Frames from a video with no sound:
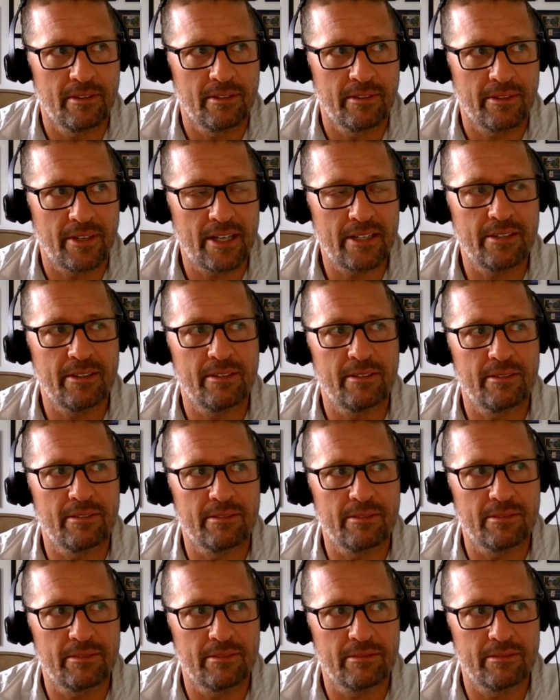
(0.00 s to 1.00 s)
I know
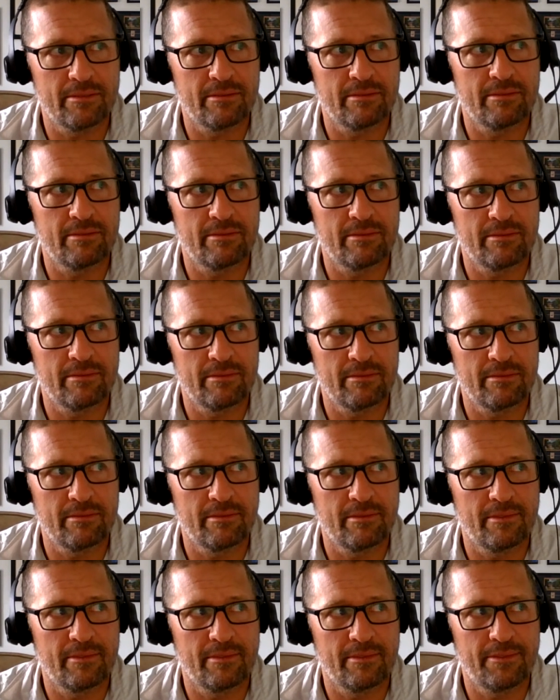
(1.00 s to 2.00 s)

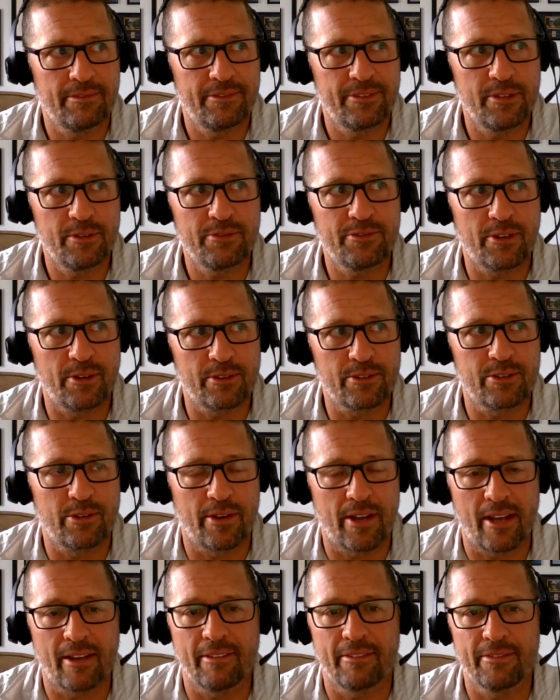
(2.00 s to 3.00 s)
few folks who
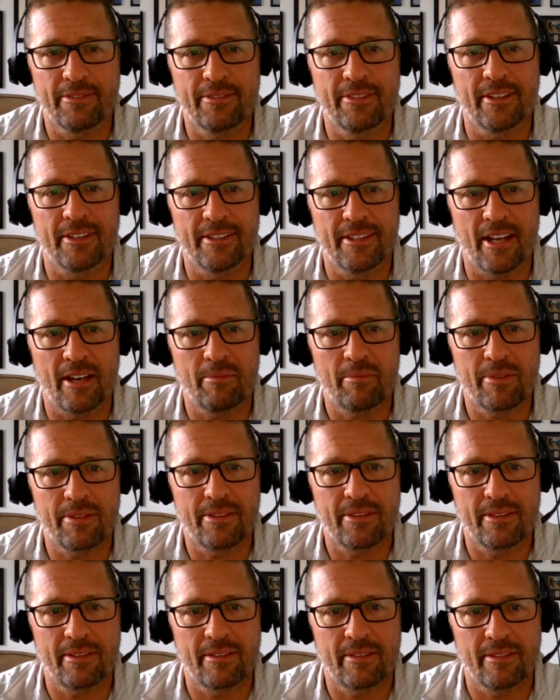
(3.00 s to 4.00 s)
have the
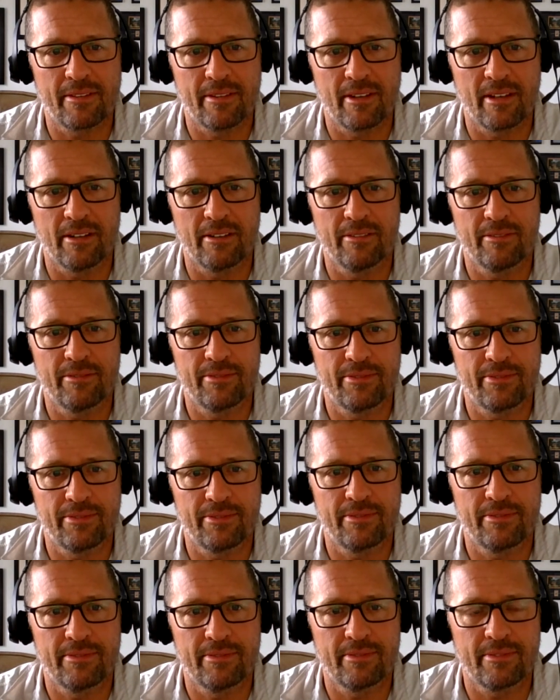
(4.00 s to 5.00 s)
depth
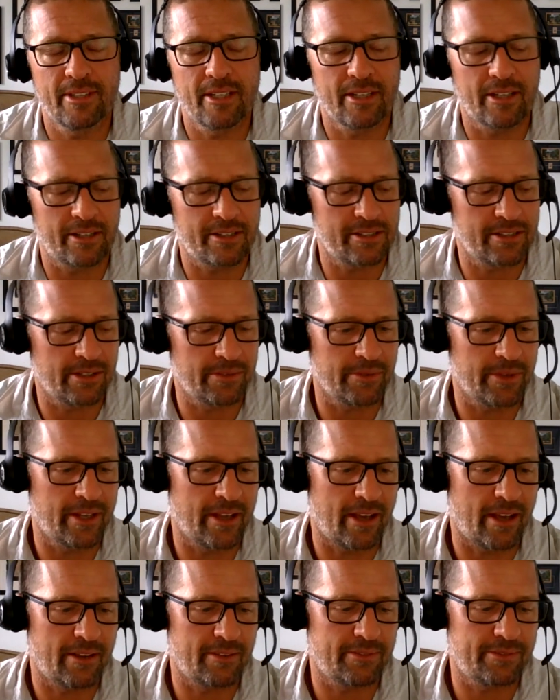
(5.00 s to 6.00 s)
of connection that we
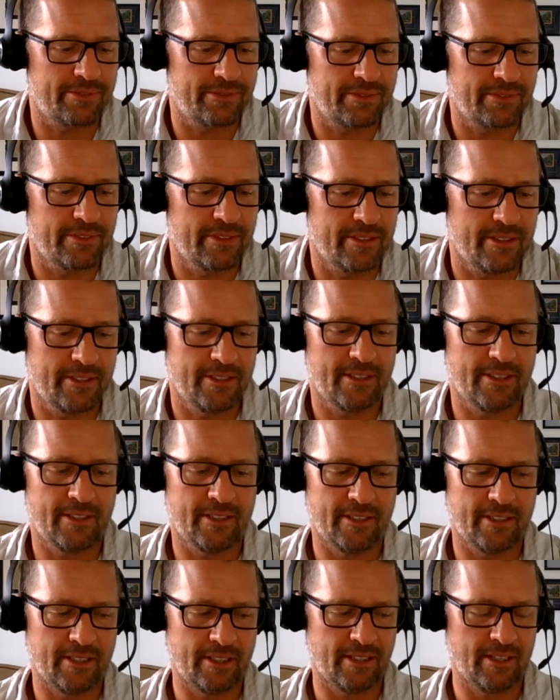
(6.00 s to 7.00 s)
have.
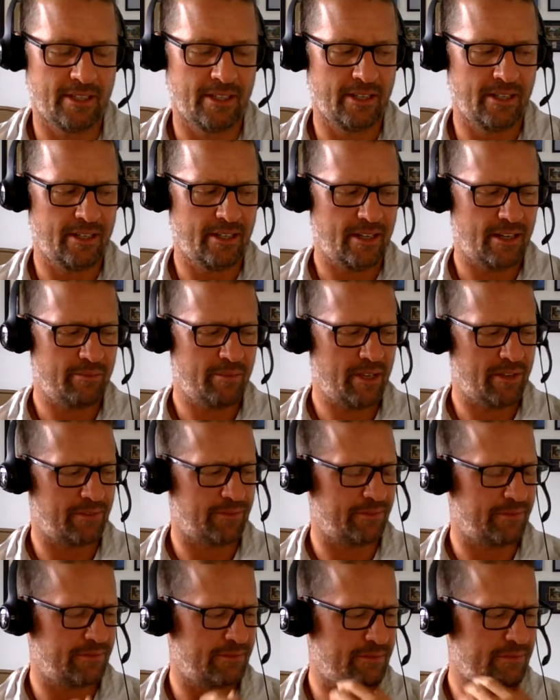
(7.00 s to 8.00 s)
I may
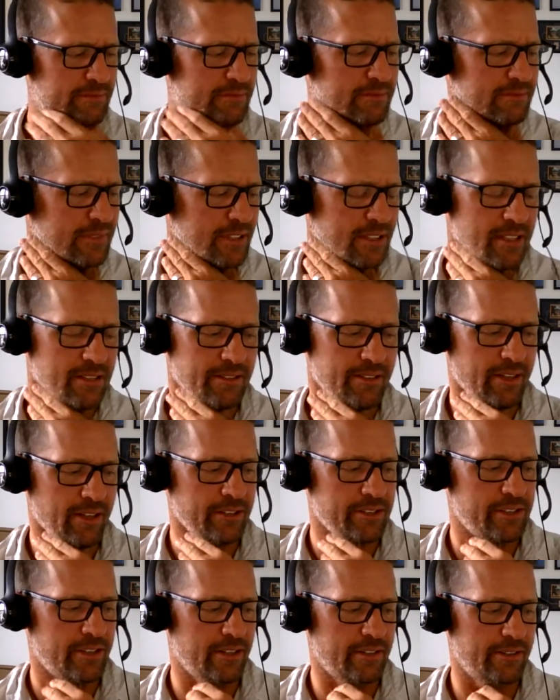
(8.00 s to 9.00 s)
have I don't think I
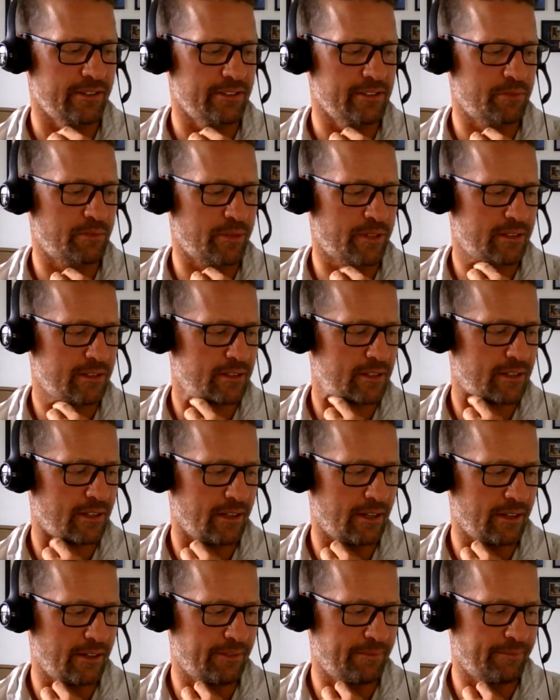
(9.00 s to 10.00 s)
shared this, but
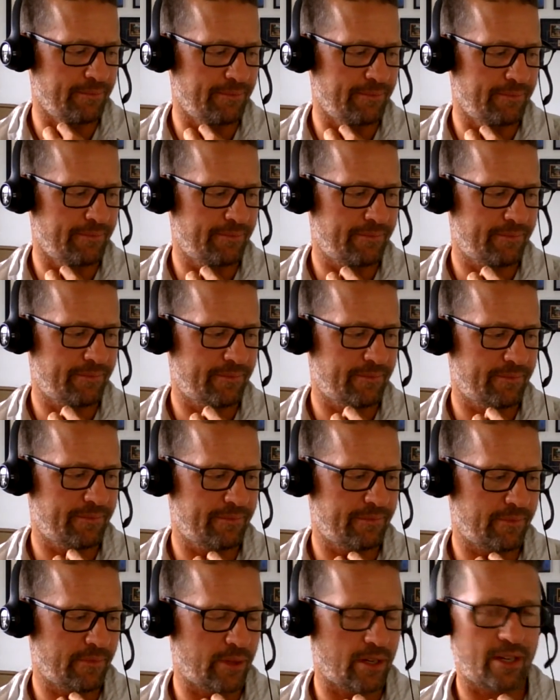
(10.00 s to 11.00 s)

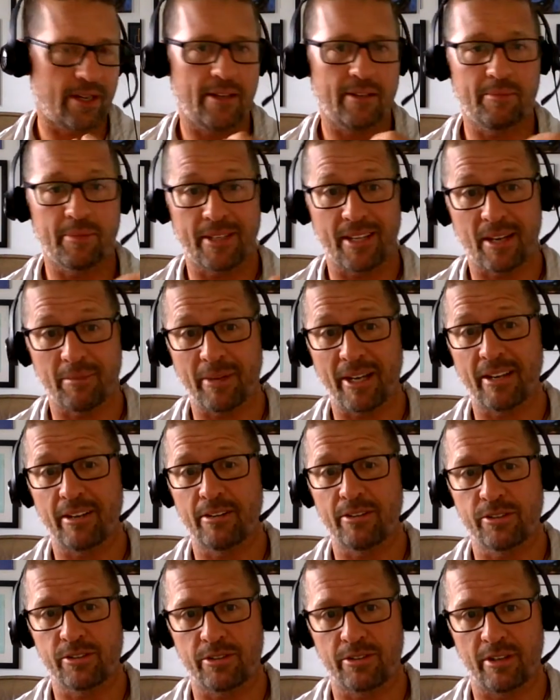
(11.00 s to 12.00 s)
when I began my
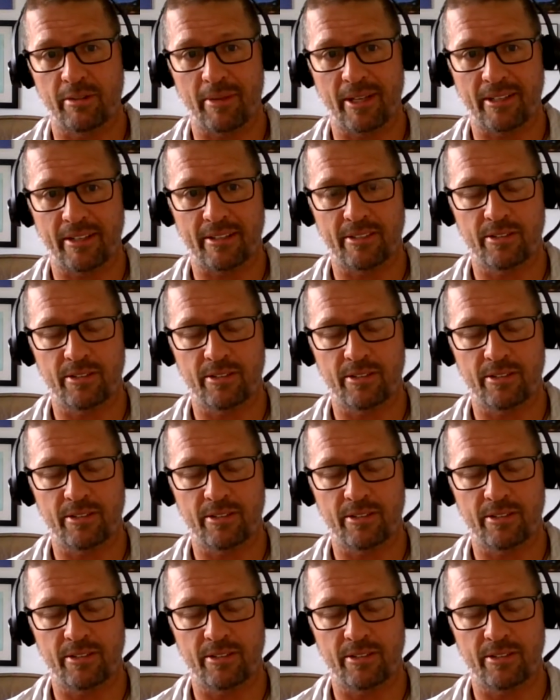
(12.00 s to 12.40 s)
inner journey in my late